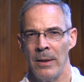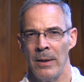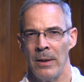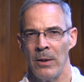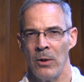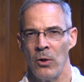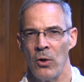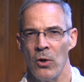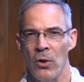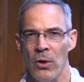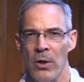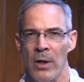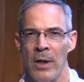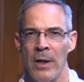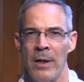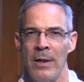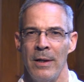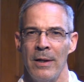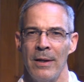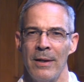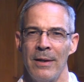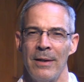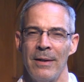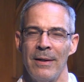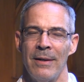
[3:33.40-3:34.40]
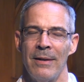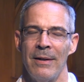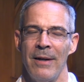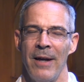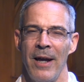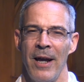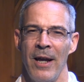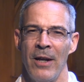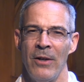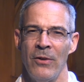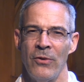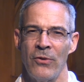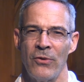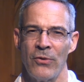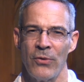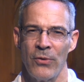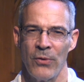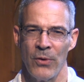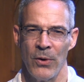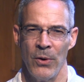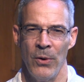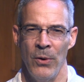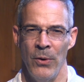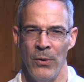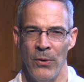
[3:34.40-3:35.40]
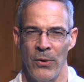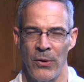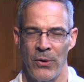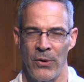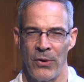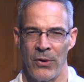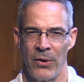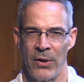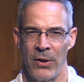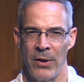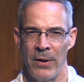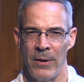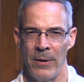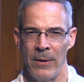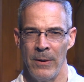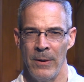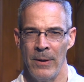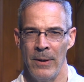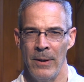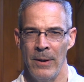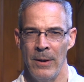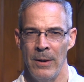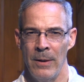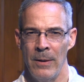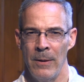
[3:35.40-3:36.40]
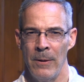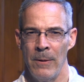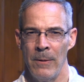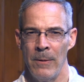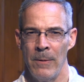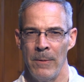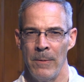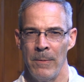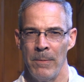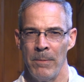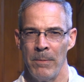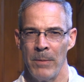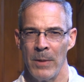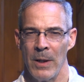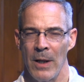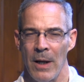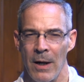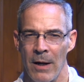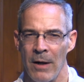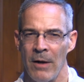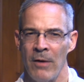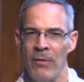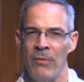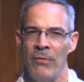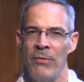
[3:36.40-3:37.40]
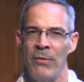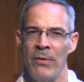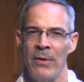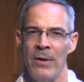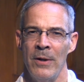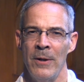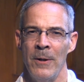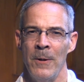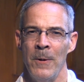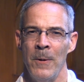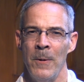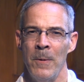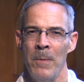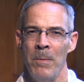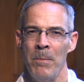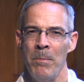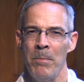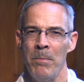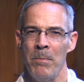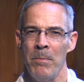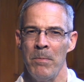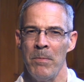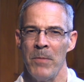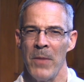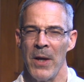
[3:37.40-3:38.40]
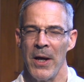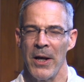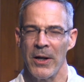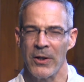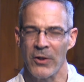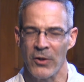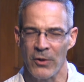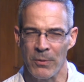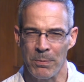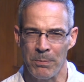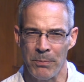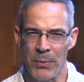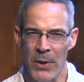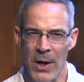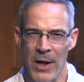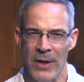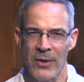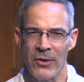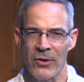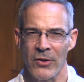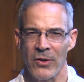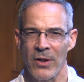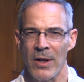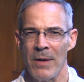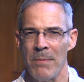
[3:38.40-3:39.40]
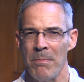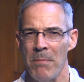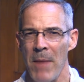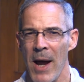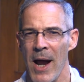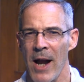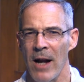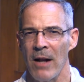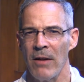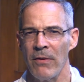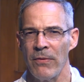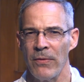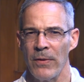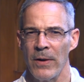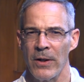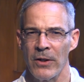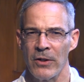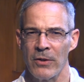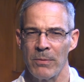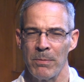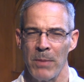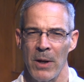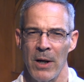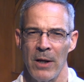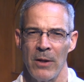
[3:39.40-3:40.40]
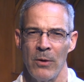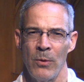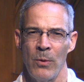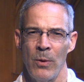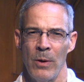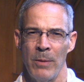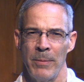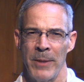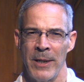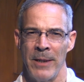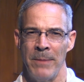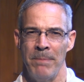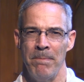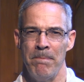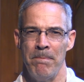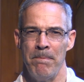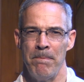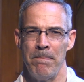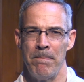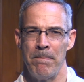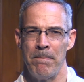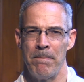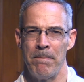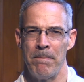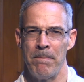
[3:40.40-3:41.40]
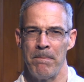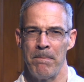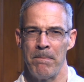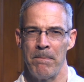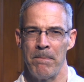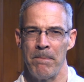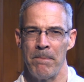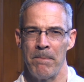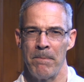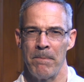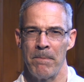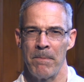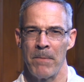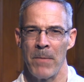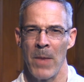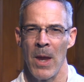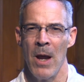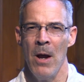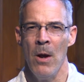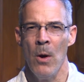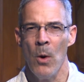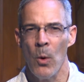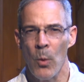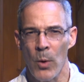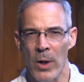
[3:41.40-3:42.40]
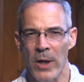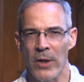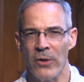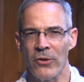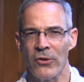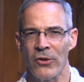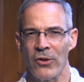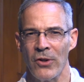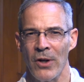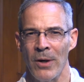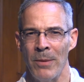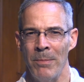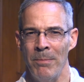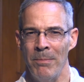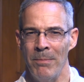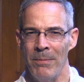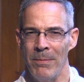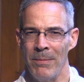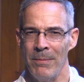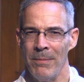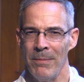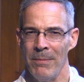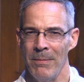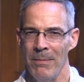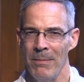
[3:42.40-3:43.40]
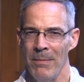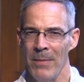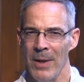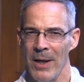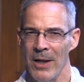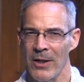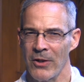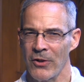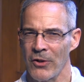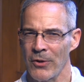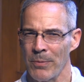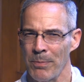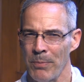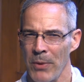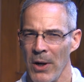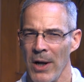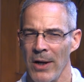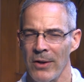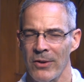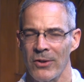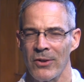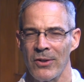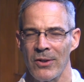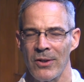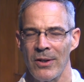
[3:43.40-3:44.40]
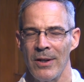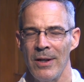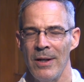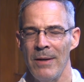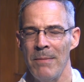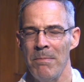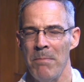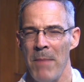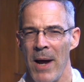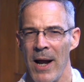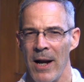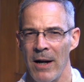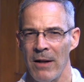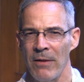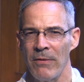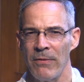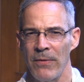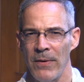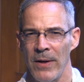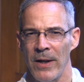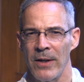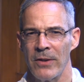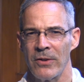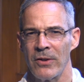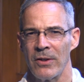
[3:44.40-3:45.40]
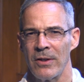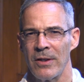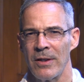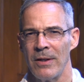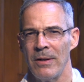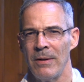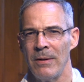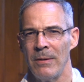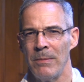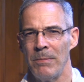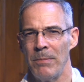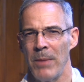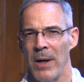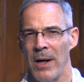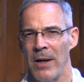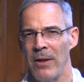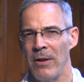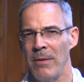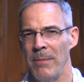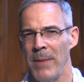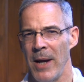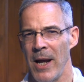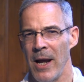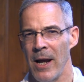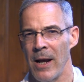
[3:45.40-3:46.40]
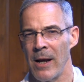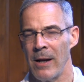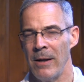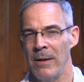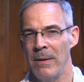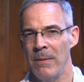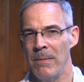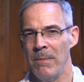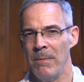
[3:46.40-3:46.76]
good and truth, love expressed and manifest by the woman, wisdom expressed and manifest by the man,